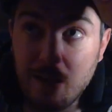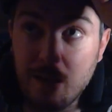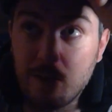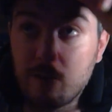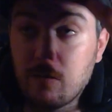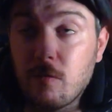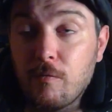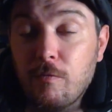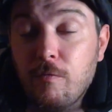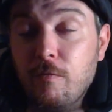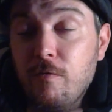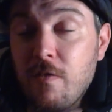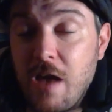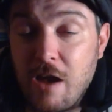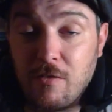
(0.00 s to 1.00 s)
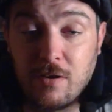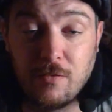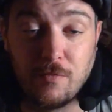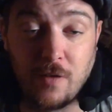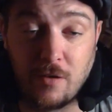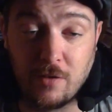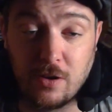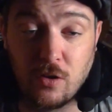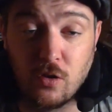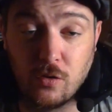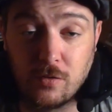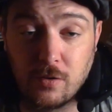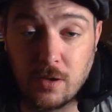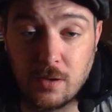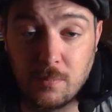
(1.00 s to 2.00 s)
It's a very, very
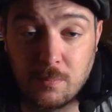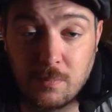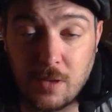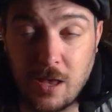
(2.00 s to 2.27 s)
good scene,